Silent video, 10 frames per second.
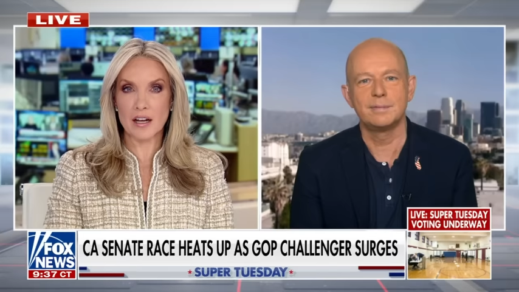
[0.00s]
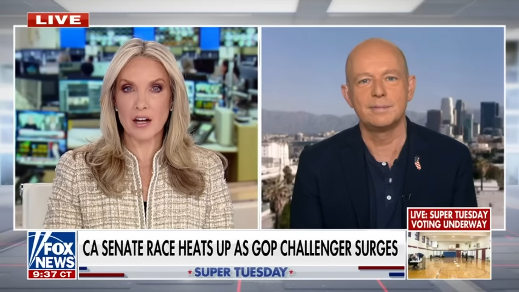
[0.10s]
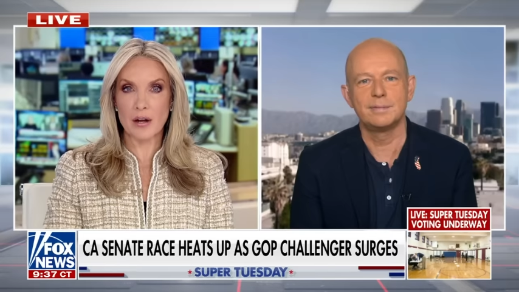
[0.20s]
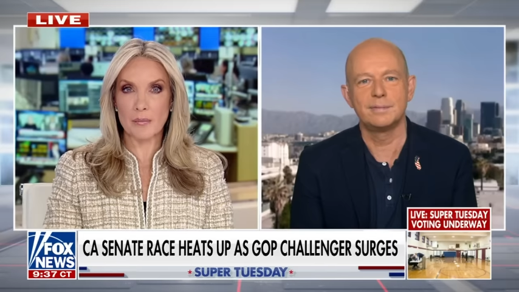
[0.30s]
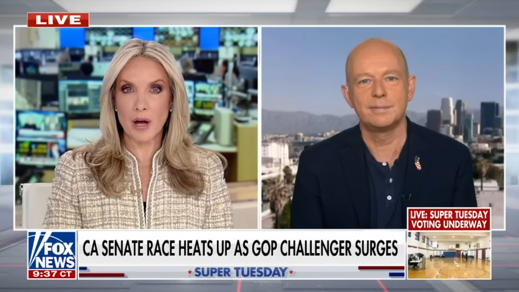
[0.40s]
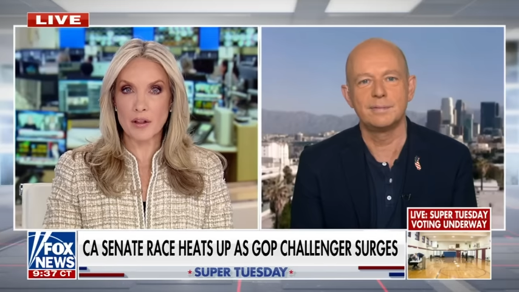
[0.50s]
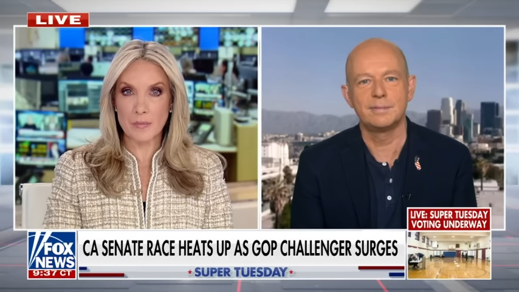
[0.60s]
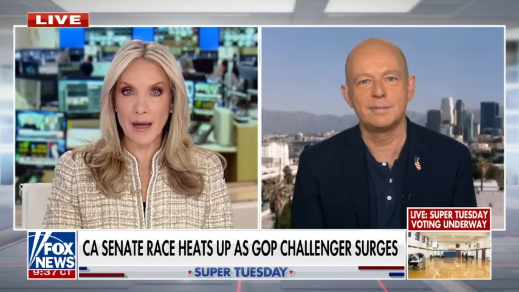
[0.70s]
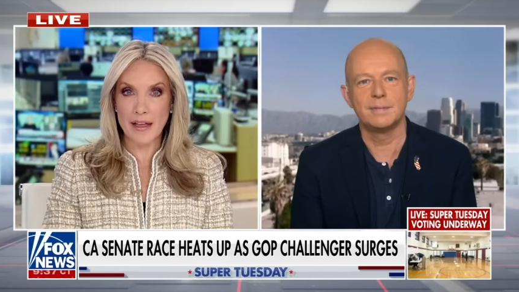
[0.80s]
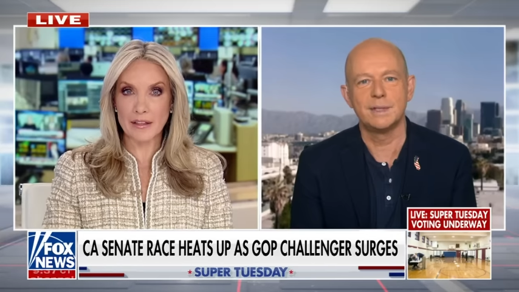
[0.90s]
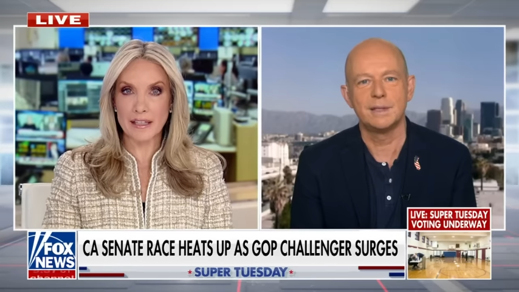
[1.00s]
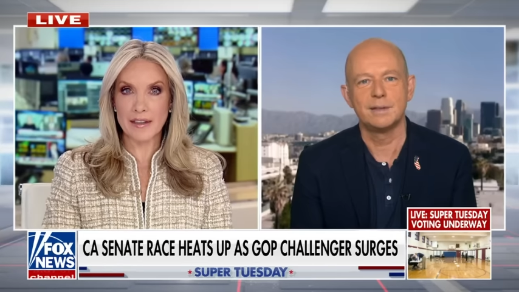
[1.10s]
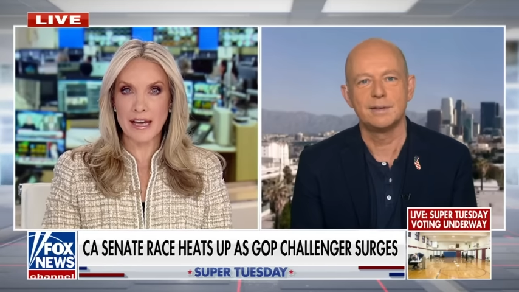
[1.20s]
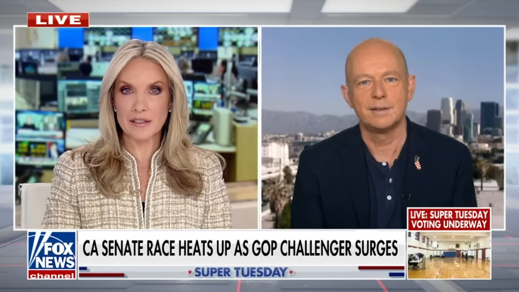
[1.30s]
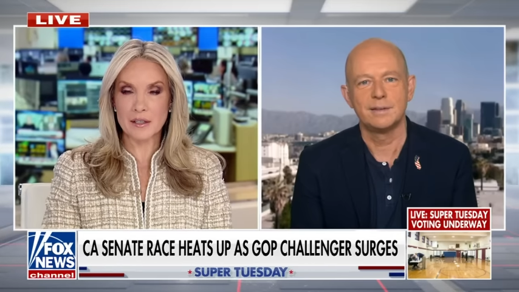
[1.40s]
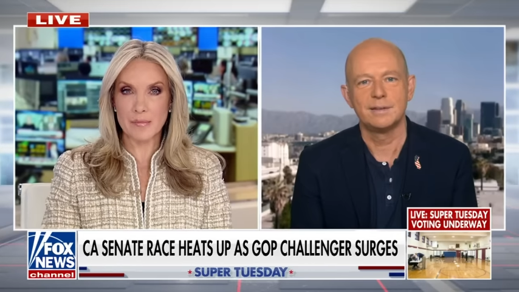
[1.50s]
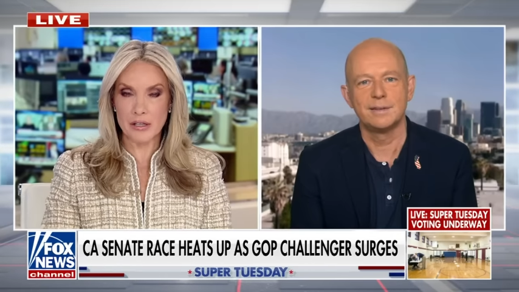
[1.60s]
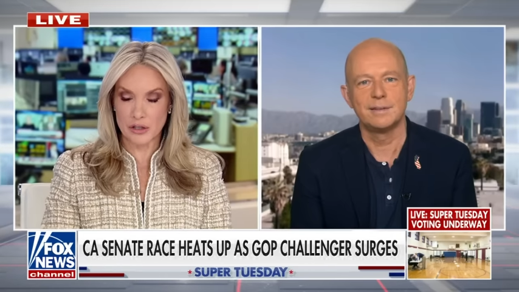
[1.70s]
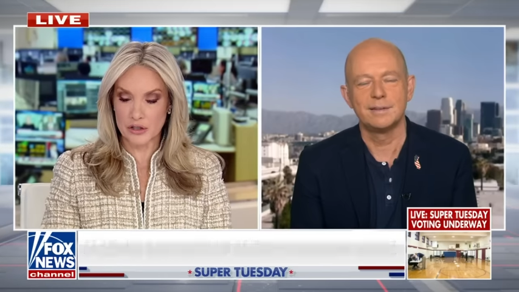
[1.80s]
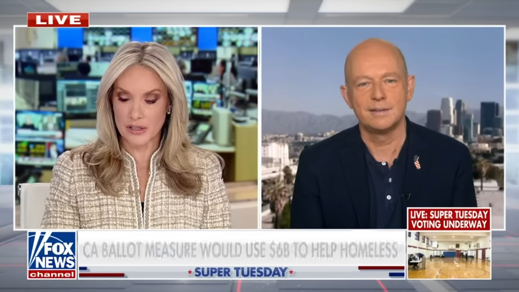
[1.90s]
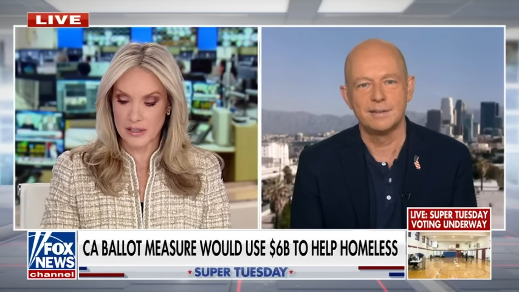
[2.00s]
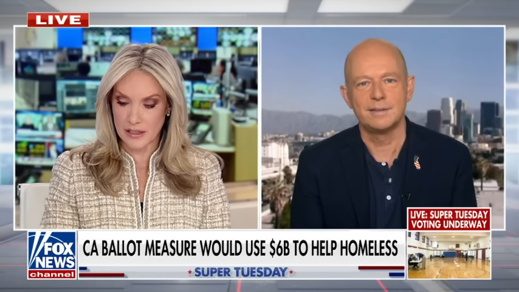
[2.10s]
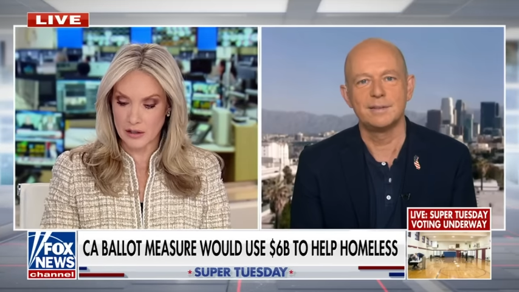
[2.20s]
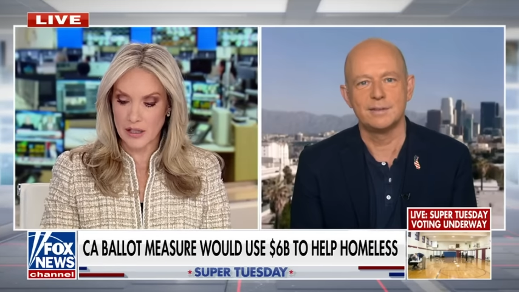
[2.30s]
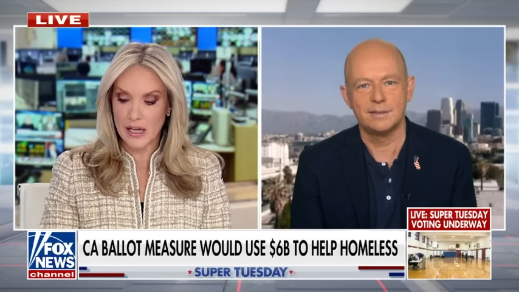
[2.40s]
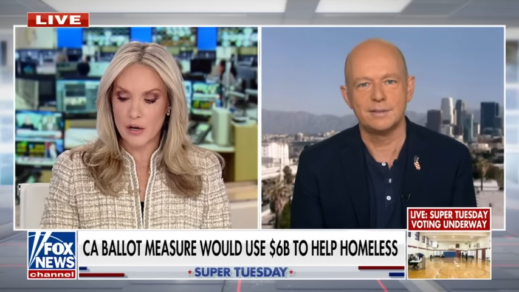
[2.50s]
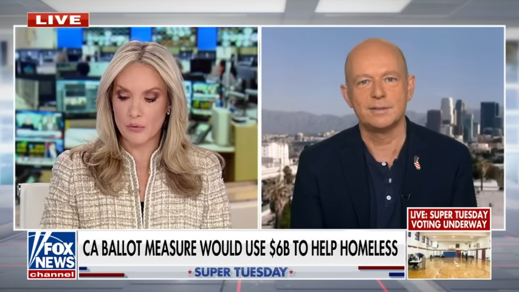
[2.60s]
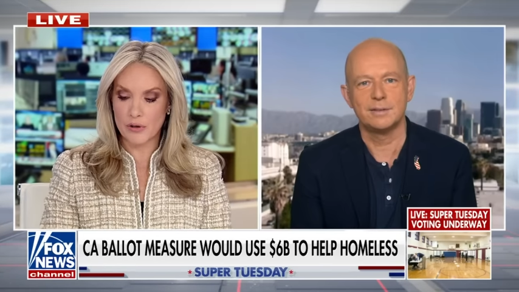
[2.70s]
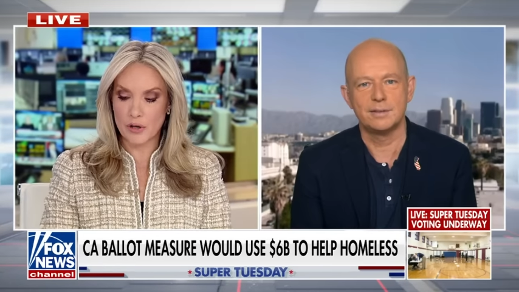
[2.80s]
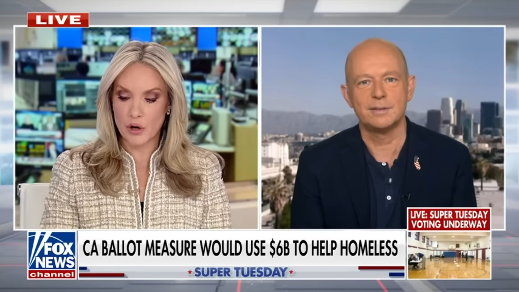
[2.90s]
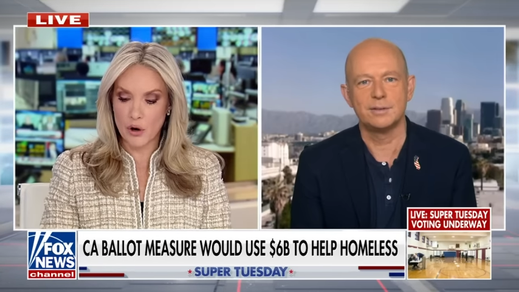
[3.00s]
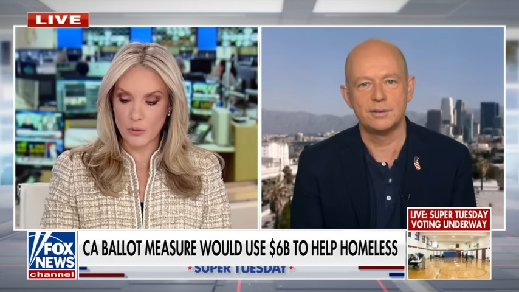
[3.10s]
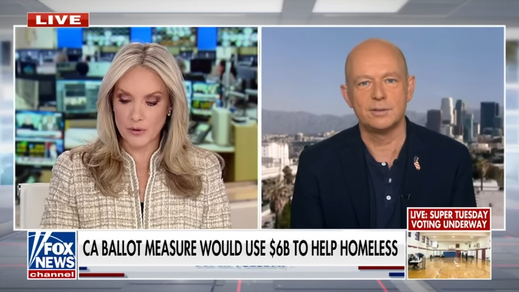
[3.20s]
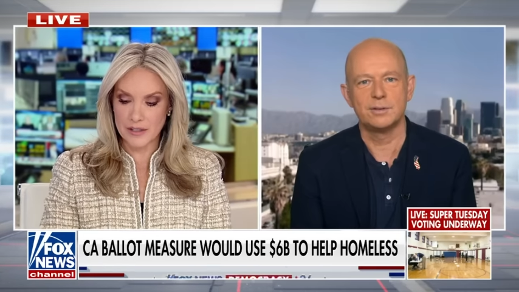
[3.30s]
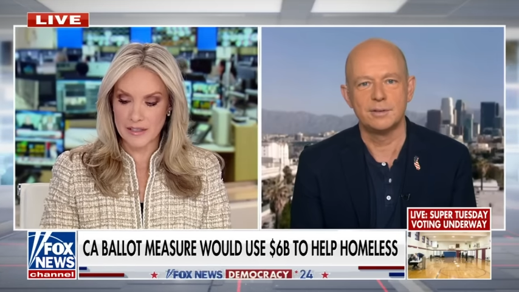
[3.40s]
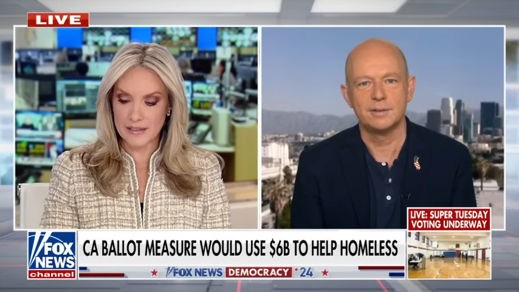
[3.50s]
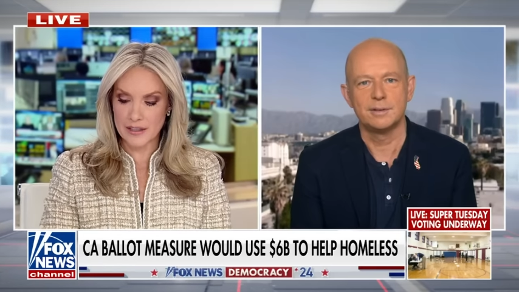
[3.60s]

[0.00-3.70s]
Speaker 1: um, on the ballot, and that is a measure to deal with homelessness.